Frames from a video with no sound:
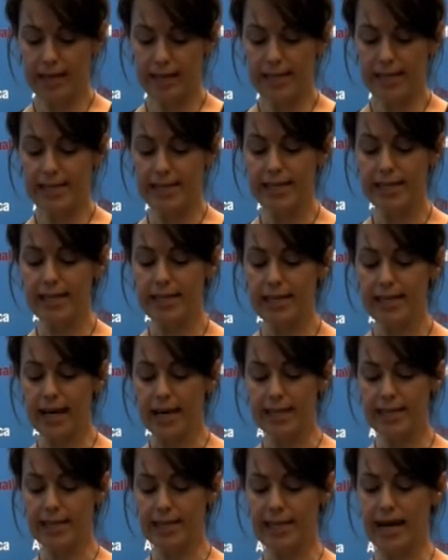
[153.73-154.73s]
Since the
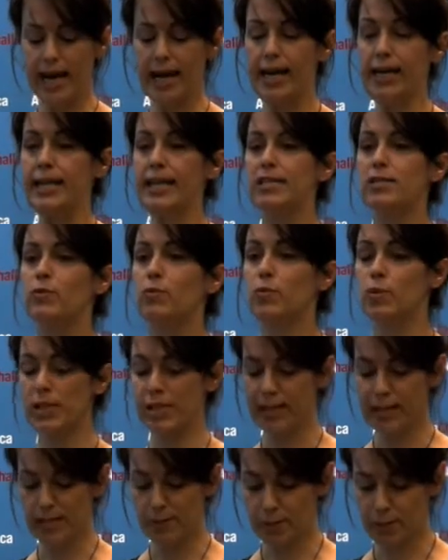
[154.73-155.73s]
1980s,
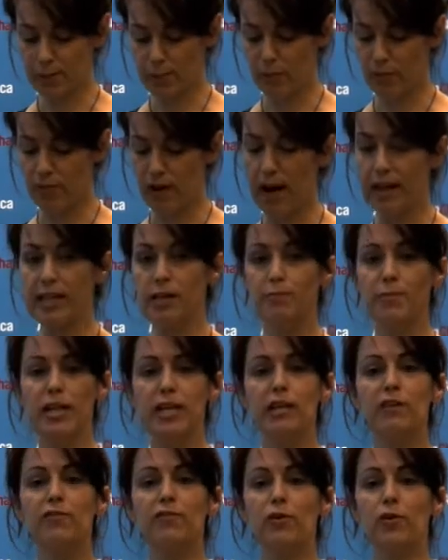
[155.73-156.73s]
WUSC has been providing
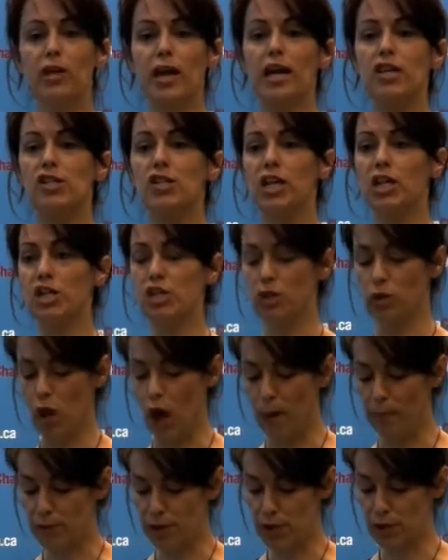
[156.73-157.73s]
meaningful educational
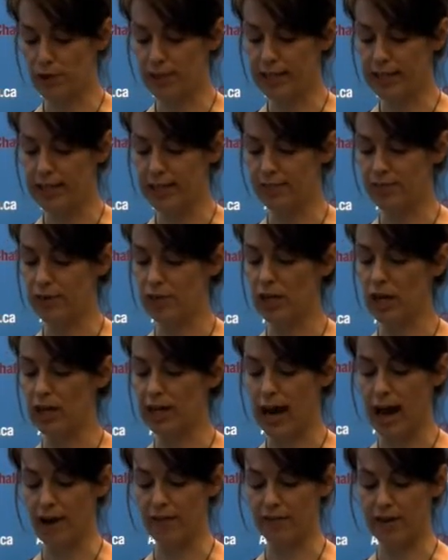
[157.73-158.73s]
opportunities for young
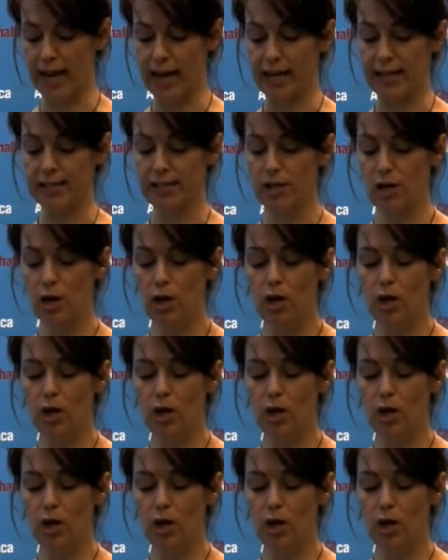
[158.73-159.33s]
Afghans